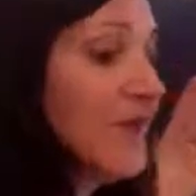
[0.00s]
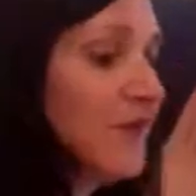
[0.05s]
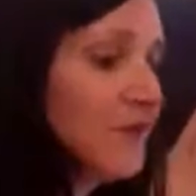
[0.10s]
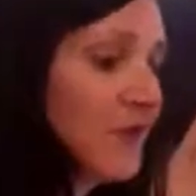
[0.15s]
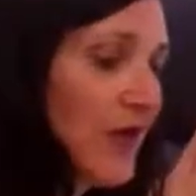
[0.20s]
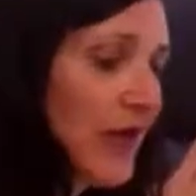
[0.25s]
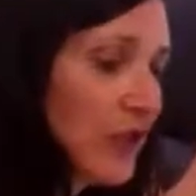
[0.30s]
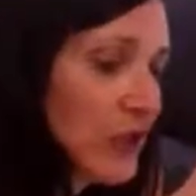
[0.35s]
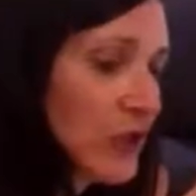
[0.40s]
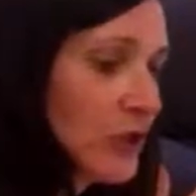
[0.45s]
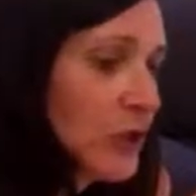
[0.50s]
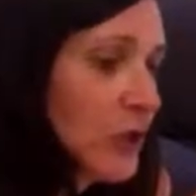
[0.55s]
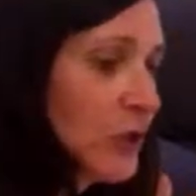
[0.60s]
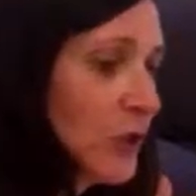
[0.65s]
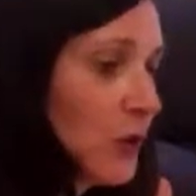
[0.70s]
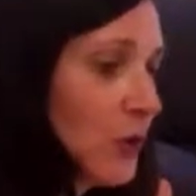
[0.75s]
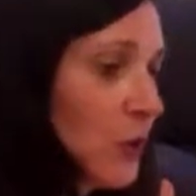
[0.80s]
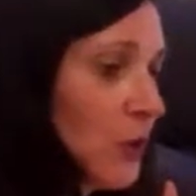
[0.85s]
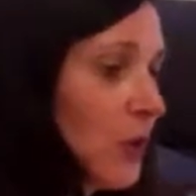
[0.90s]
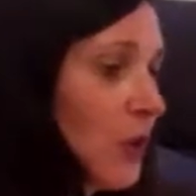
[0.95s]
affecting
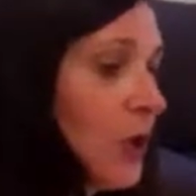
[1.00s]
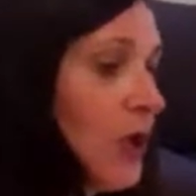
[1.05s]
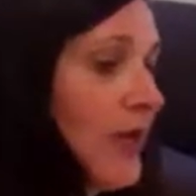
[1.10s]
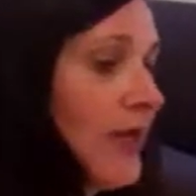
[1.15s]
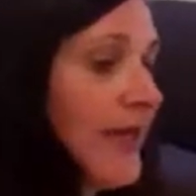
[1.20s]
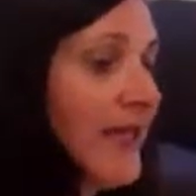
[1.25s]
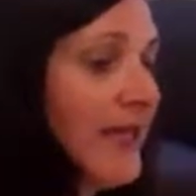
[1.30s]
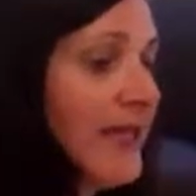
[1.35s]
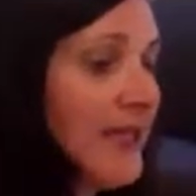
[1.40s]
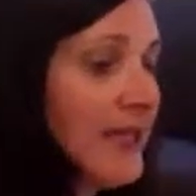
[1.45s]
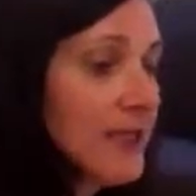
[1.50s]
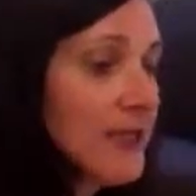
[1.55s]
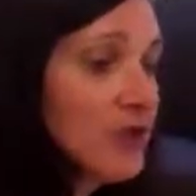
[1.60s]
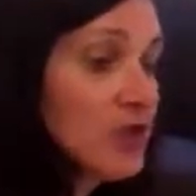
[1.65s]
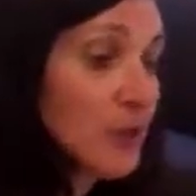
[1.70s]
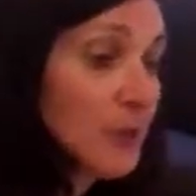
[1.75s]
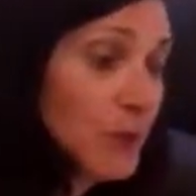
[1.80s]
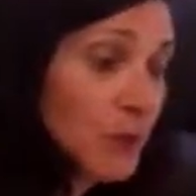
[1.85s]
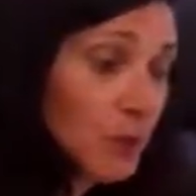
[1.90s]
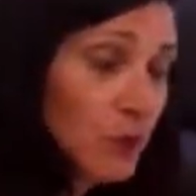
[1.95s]
you in
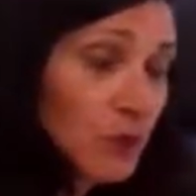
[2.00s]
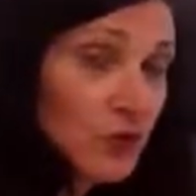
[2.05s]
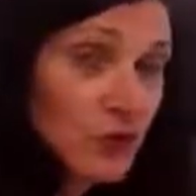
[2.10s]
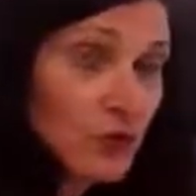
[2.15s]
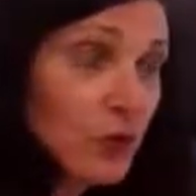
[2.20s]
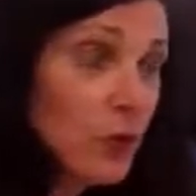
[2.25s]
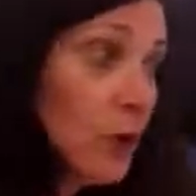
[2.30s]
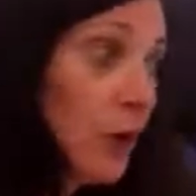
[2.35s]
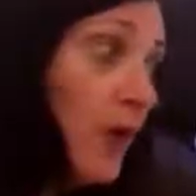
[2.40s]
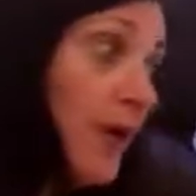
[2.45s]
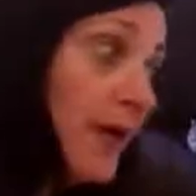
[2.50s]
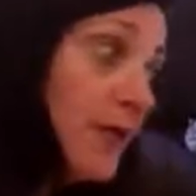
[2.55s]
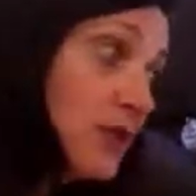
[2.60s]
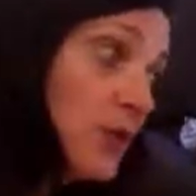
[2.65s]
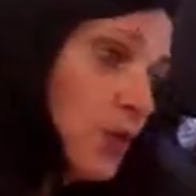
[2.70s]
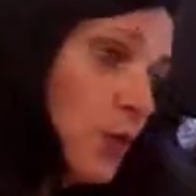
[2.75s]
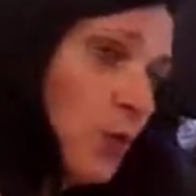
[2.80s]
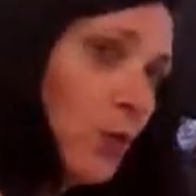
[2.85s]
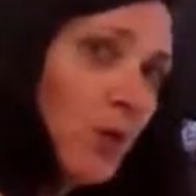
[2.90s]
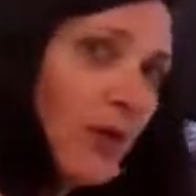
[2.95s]
supporting you as
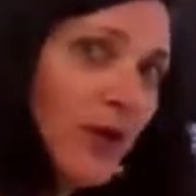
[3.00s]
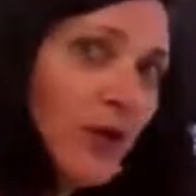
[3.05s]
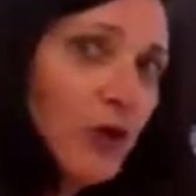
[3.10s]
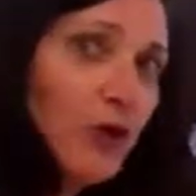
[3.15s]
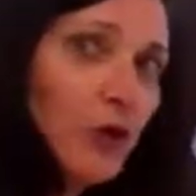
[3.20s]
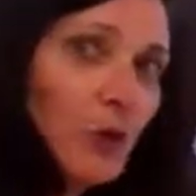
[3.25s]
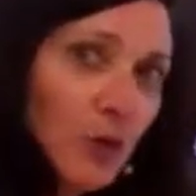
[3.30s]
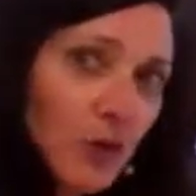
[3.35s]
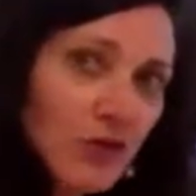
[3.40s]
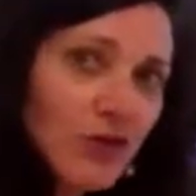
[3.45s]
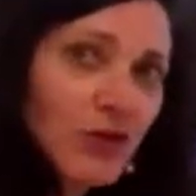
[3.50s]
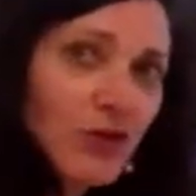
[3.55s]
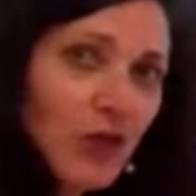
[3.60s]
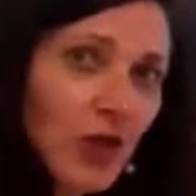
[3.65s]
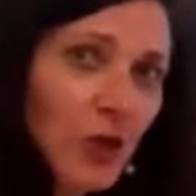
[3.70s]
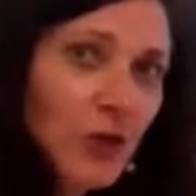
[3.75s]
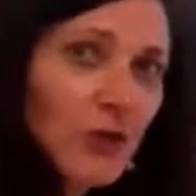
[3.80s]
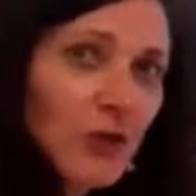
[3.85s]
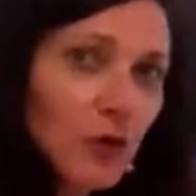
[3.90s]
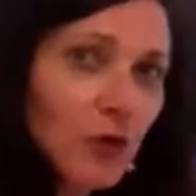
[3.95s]
to where you want to
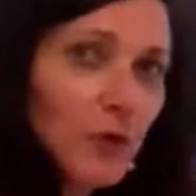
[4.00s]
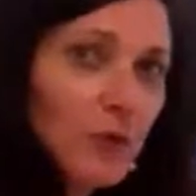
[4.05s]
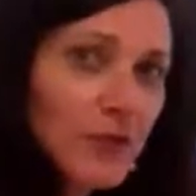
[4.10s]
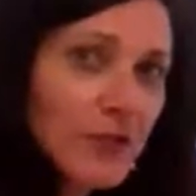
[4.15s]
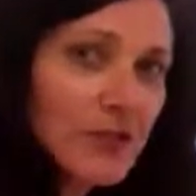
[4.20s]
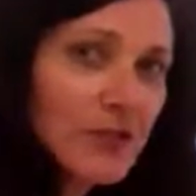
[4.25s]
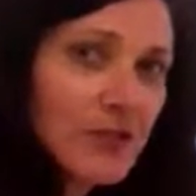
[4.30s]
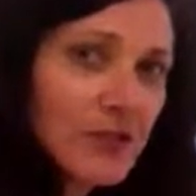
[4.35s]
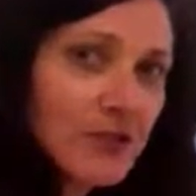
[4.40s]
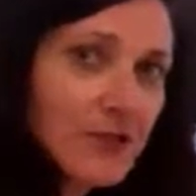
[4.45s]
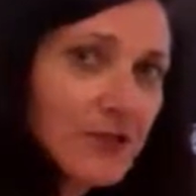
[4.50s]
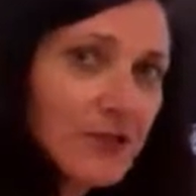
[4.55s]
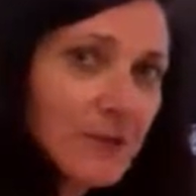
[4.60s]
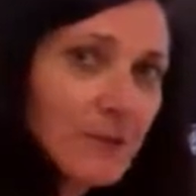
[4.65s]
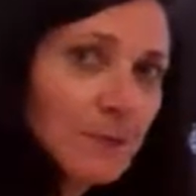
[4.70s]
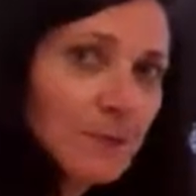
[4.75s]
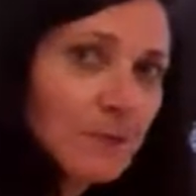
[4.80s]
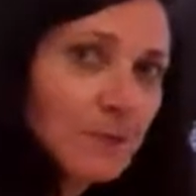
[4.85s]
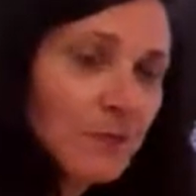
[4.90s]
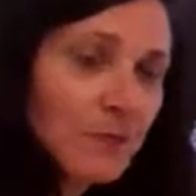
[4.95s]
go in your business.
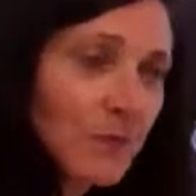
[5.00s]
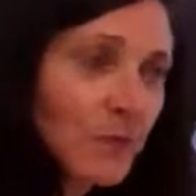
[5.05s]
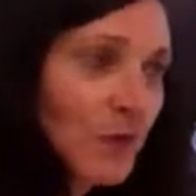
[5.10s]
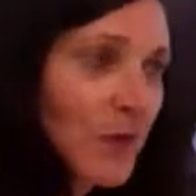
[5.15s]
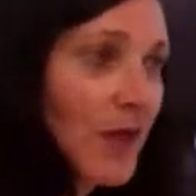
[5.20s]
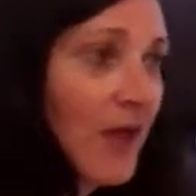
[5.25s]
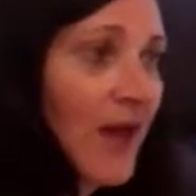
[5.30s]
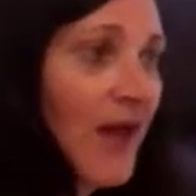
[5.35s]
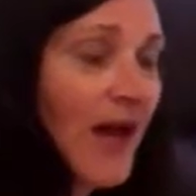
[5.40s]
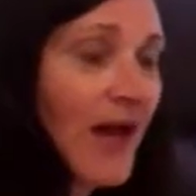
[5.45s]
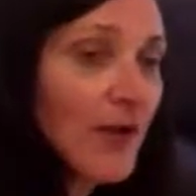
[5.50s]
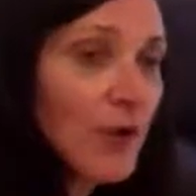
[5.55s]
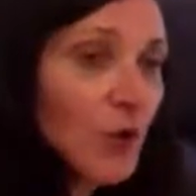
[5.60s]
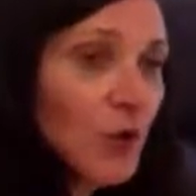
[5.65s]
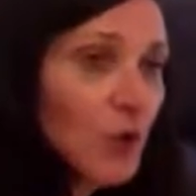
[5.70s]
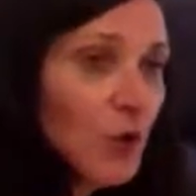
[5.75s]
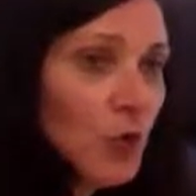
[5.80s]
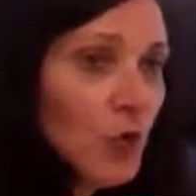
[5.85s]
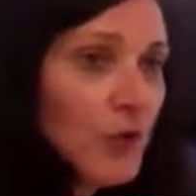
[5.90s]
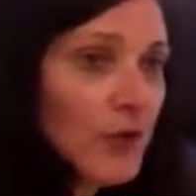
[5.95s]
And
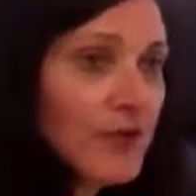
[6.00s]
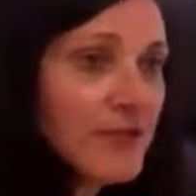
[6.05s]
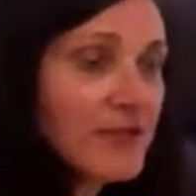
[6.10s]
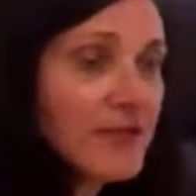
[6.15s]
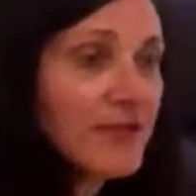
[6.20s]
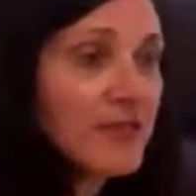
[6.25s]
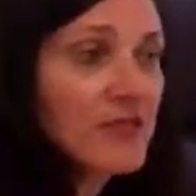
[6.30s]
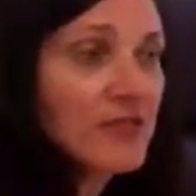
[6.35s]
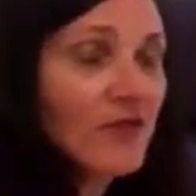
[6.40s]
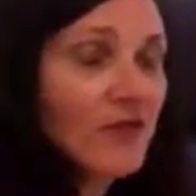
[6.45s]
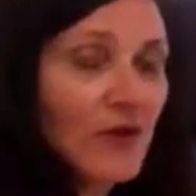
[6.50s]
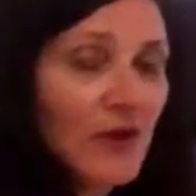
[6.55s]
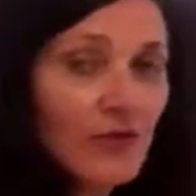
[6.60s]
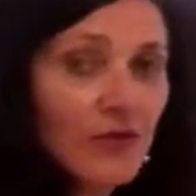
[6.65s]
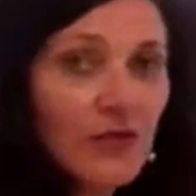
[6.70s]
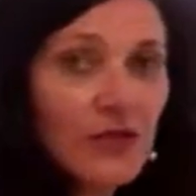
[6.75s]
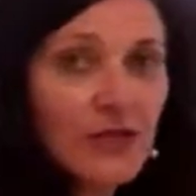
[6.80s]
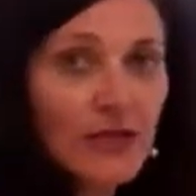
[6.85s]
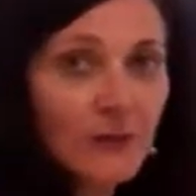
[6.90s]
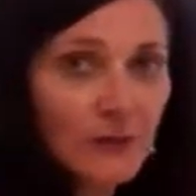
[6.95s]
all this is
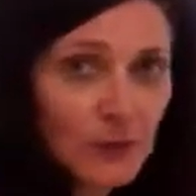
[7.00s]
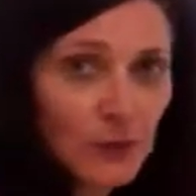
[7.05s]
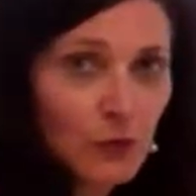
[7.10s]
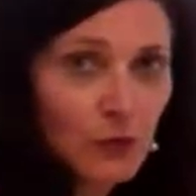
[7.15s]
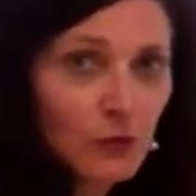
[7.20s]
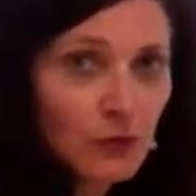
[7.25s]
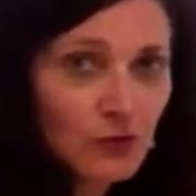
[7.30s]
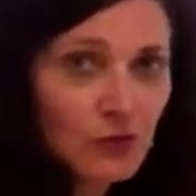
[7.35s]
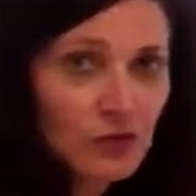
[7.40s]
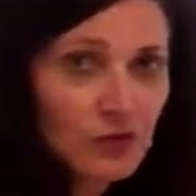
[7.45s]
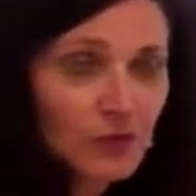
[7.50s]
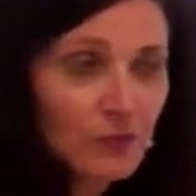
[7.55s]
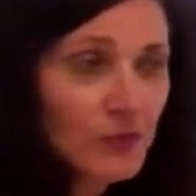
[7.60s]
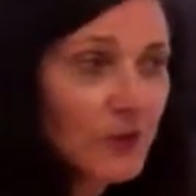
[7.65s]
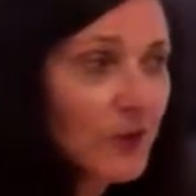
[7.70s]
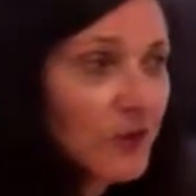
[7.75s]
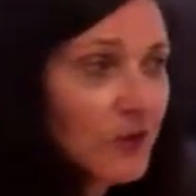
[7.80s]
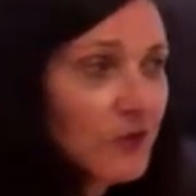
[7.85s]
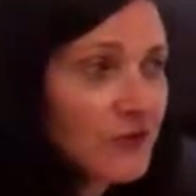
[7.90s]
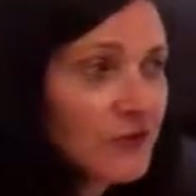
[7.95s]
very important,
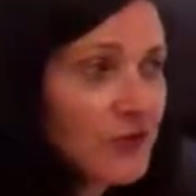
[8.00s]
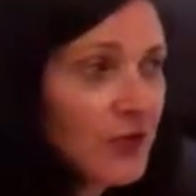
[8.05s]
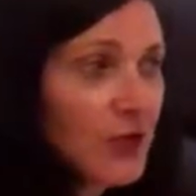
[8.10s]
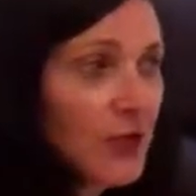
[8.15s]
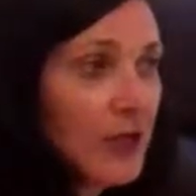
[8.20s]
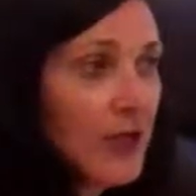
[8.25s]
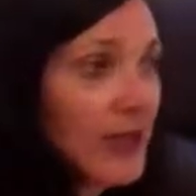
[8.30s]
because